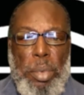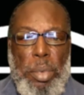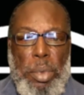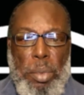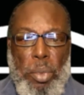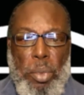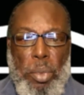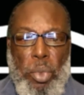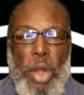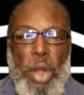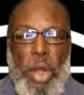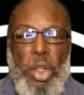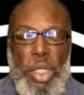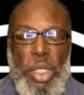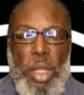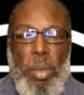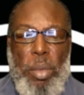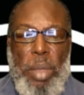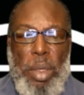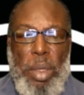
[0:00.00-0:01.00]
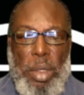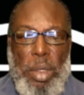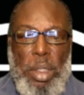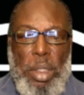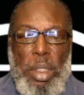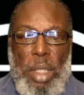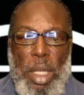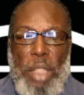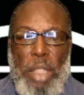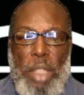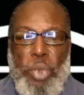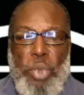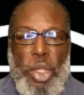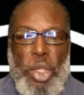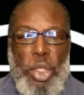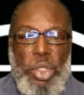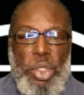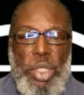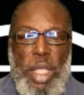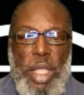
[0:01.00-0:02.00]
where do you stand? I mean, tell
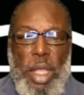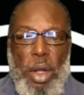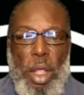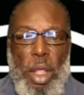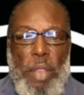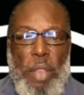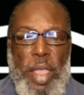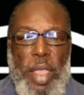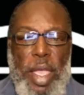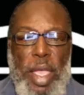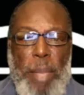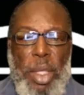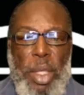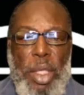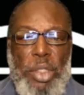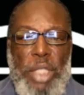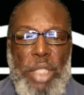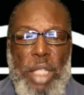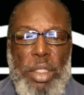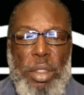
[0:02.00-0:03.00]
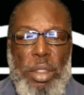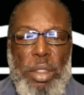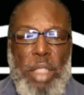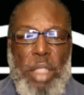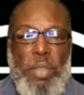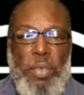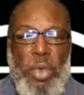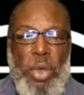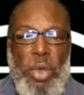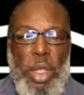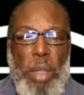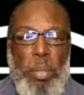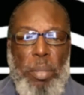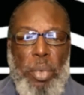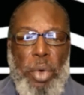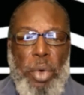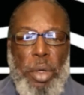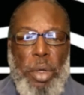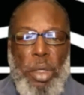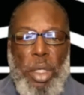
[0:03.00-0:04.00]
us where you stand on that, because that's very
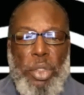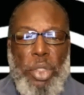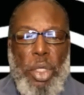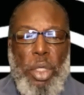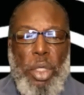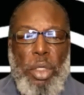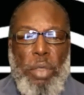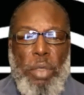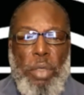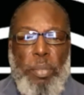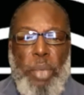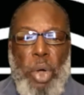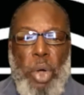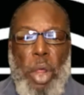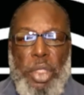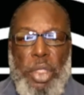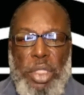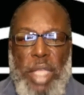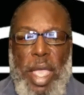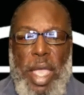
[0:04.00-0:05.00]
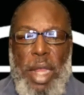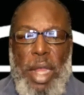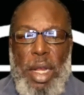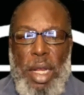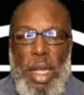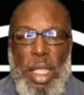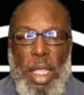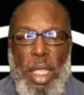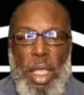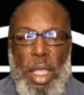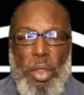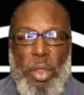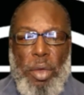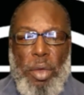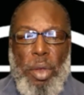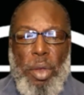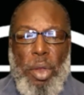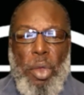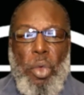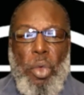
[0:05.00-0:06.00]
important, because you put all this data
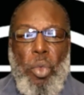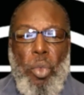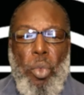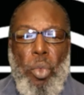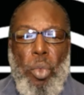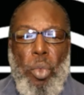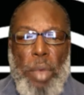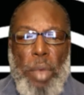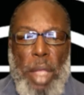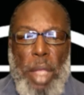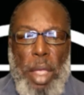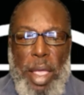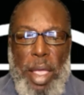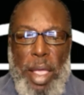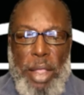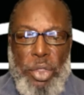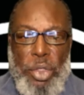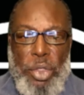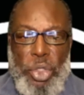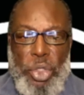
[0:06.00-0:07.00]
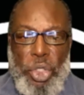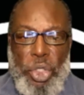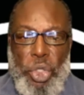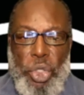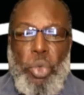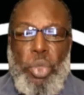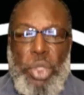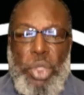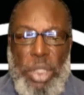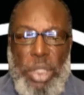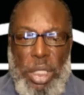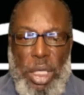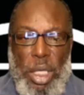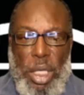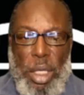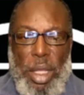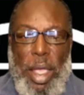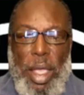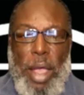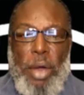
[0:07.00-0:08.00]
together as you
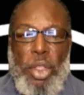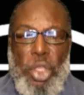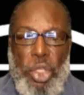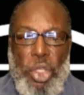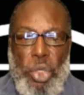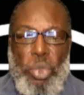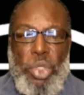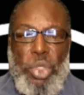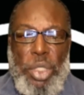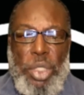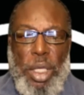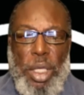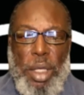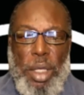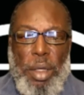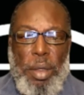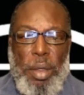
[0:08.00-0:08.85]
see it. How do you see it?